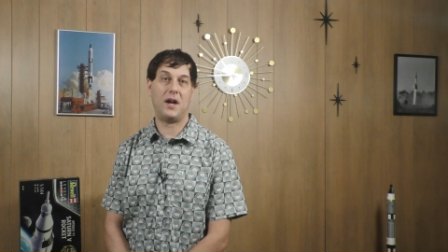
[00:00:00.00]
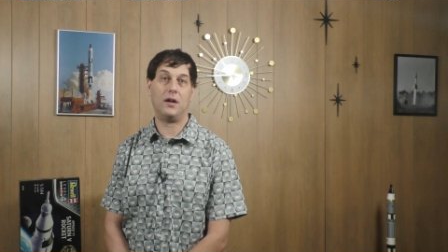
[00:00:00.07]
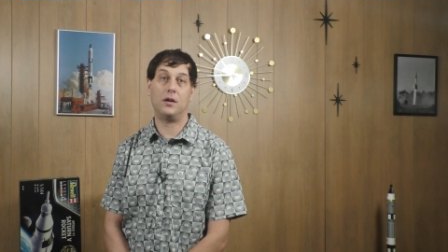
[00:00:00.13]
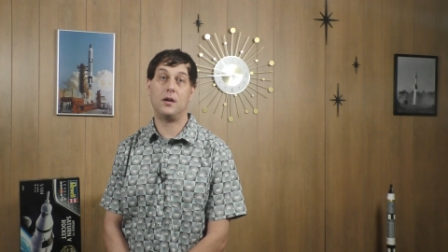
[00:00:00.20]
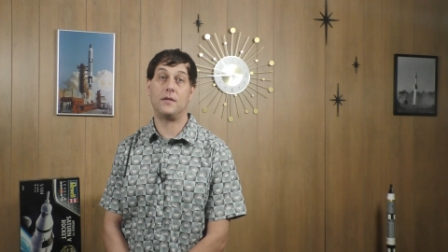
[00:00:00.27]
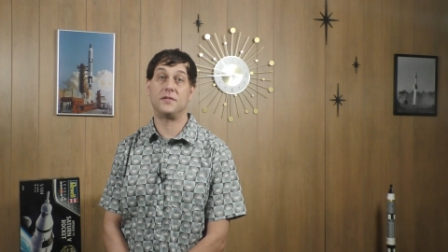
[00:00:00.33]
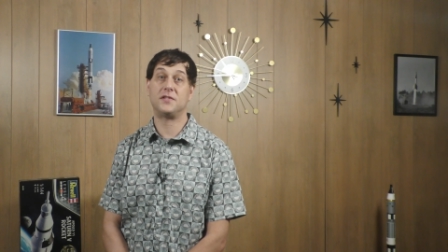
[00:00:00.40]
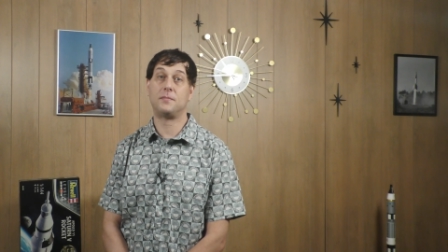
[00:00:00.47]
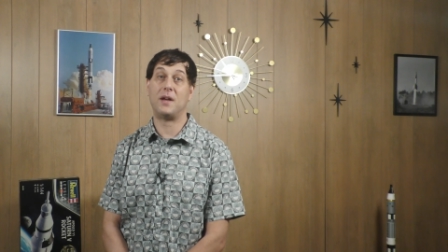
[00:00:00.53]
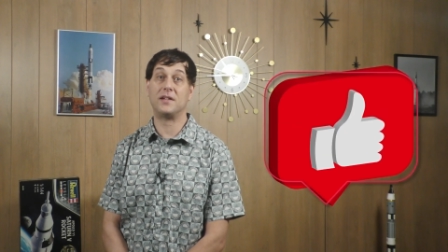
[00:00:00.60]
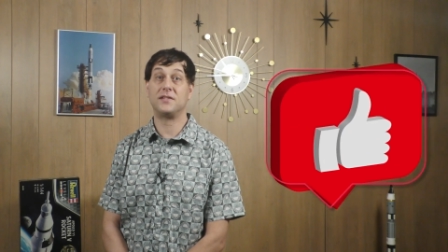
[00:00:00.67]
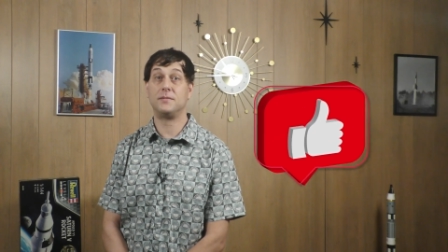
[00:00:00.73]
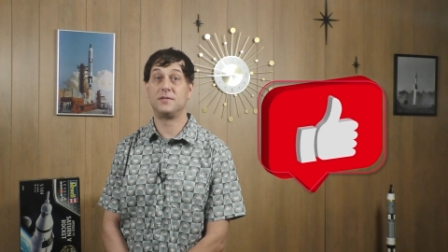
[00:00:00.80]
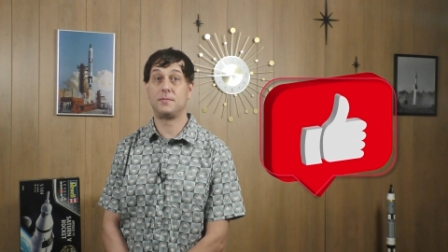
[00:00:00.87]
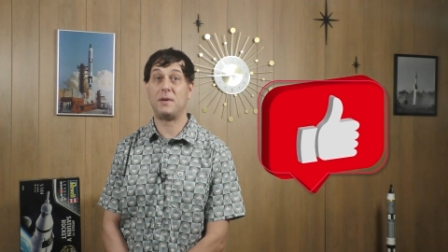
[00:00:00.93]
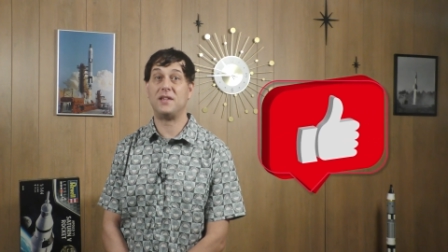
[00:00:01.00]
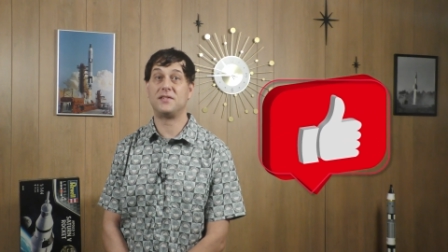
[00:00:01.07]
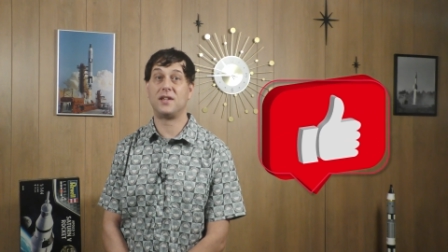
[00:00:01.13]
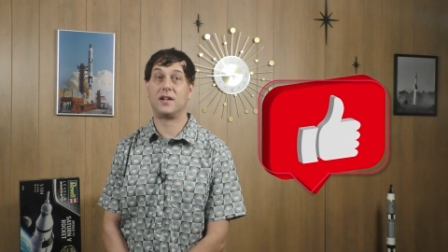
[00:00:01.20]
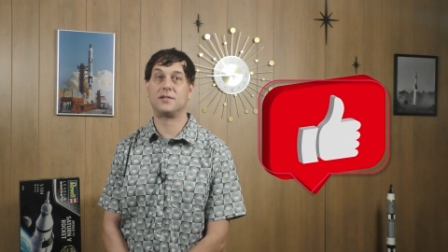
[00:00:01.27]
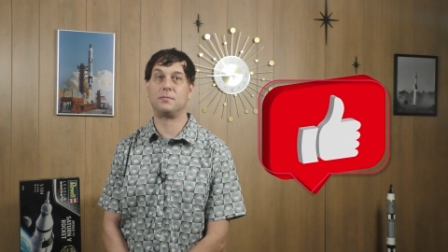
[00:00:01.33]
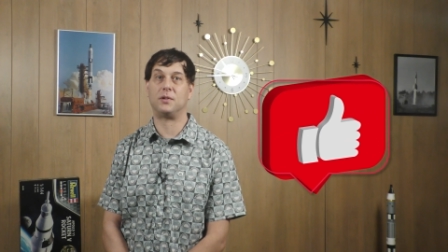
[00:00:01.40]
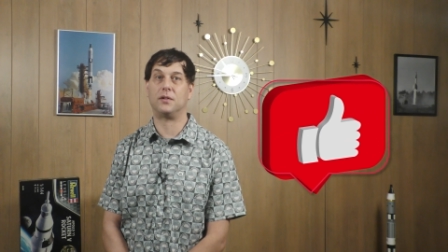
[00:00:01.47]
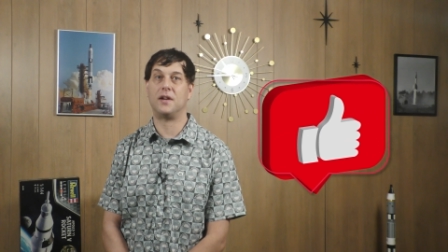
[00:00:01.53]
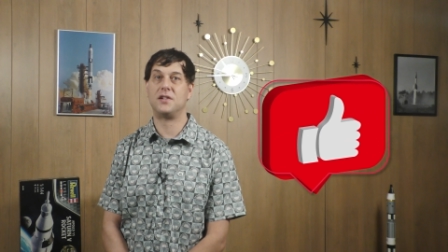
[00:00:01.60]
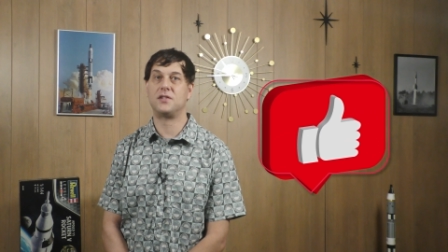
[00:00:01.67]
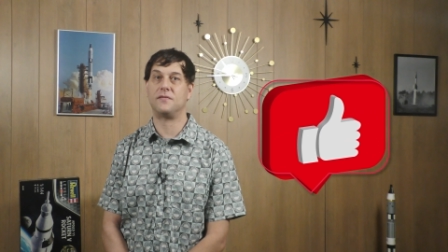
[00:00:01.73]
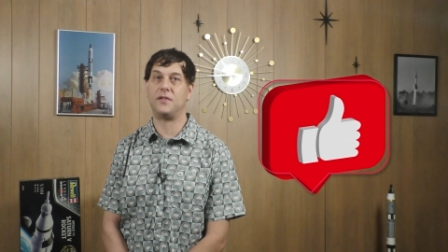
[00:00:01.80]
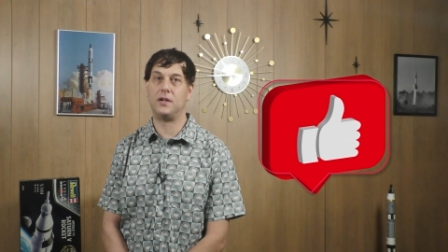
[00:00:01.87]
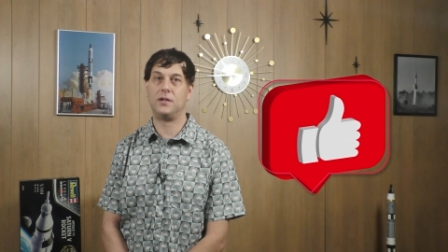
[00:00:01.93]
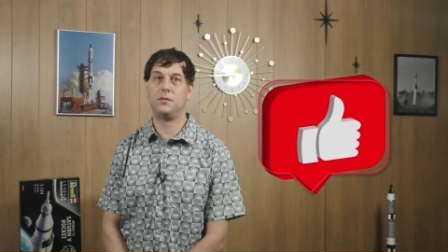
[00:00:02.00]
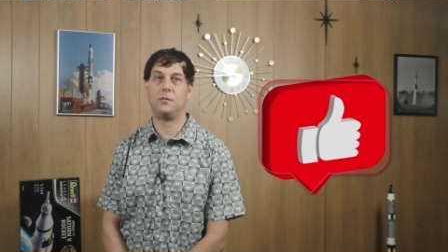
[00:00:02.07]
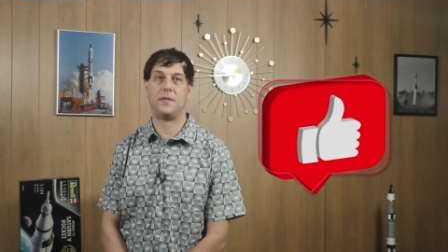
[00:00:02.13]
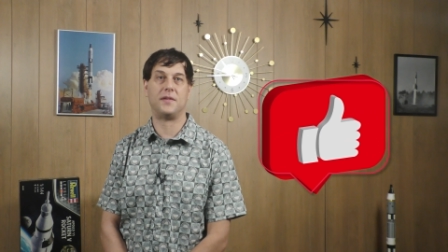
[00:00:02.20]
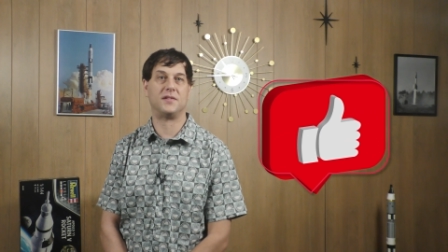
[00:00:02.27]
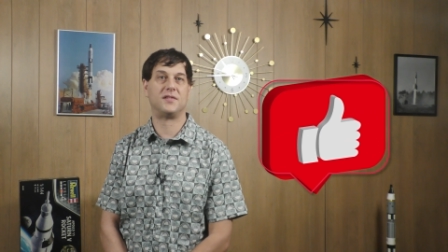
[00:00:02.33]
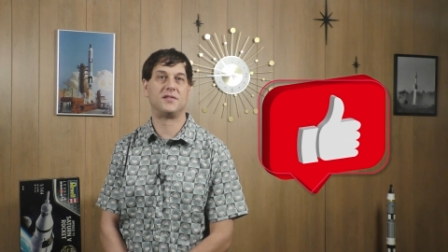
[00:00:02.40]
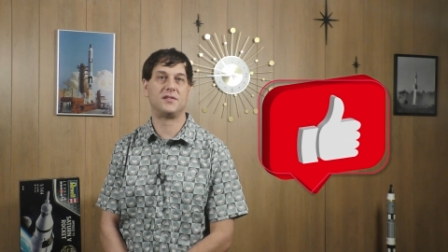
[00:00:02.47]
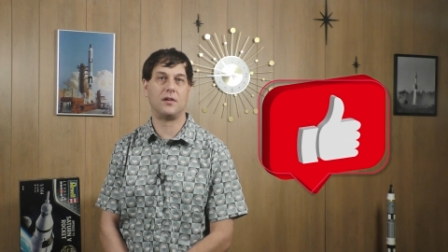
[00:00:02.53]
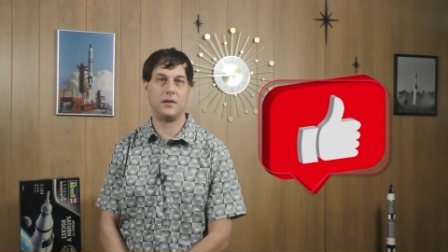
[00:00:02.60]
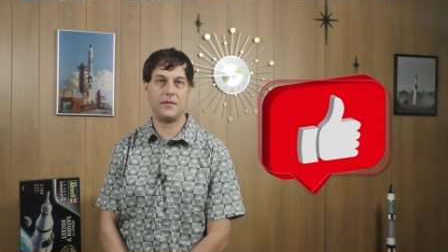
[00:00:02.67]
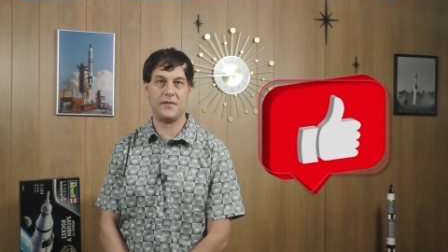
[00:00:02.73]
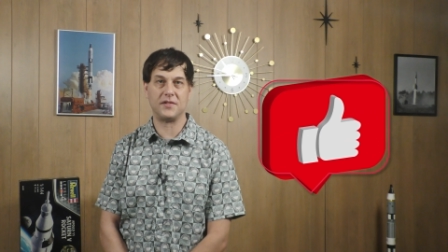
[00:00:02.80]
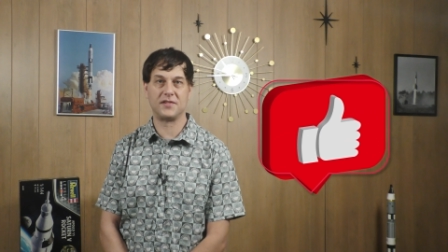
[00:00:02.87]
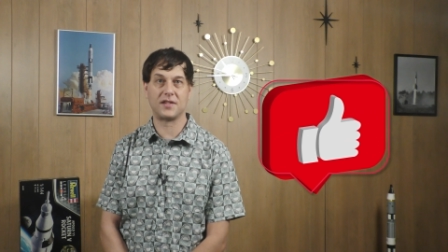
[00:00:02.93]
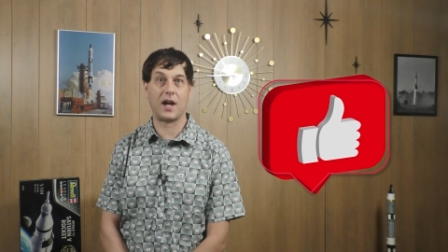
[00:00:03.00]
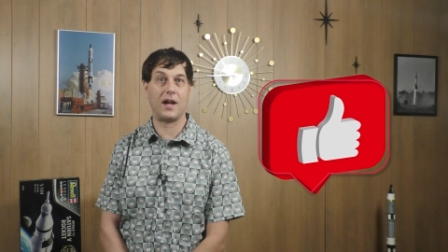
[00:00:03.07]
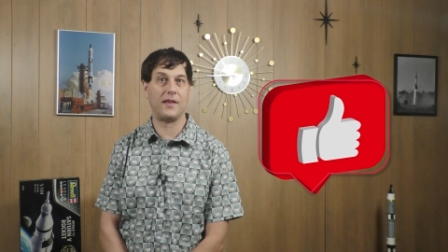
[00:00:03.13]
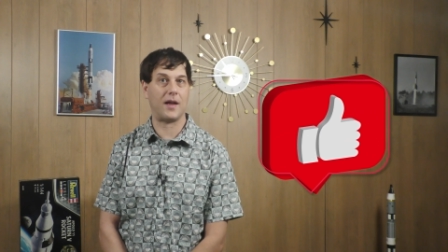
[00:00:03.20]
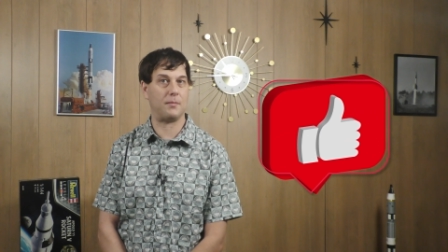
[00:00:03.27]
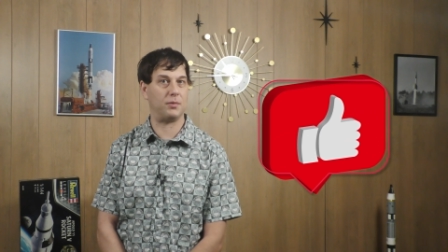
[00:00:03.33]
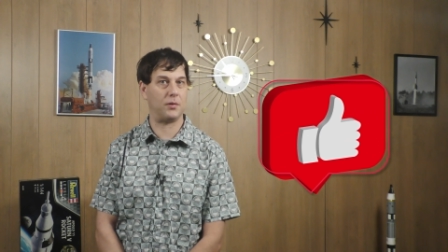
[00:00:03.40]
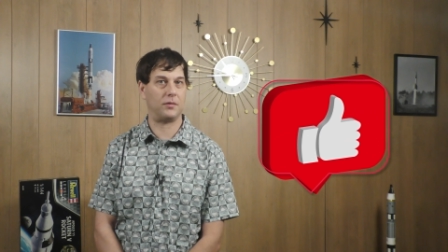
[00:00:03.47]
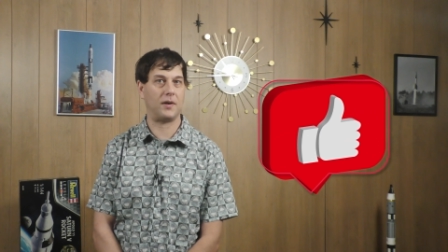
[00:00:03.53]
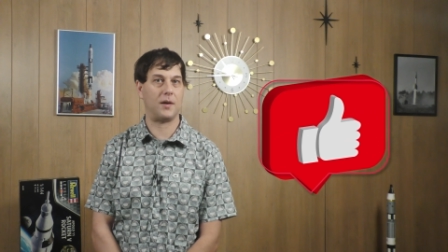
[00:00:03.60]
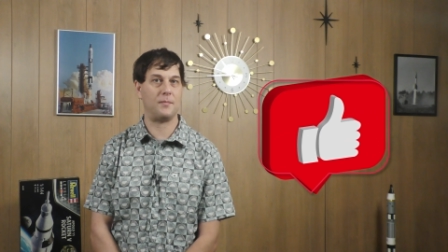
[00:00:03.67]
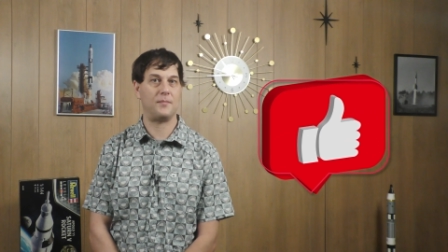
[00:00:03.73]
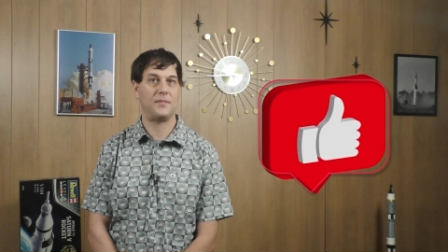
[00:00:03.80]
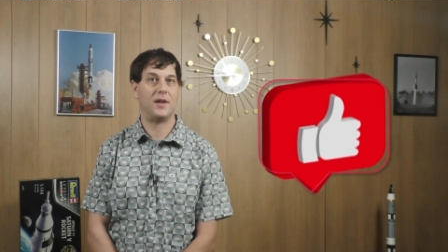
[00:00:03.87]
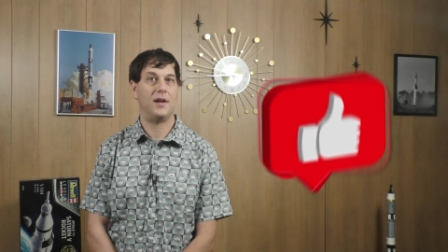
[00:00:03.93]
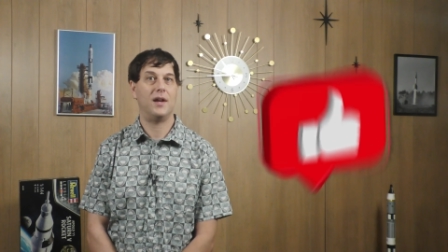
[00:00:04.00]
era of space exploration followed with the start of the Skylab program.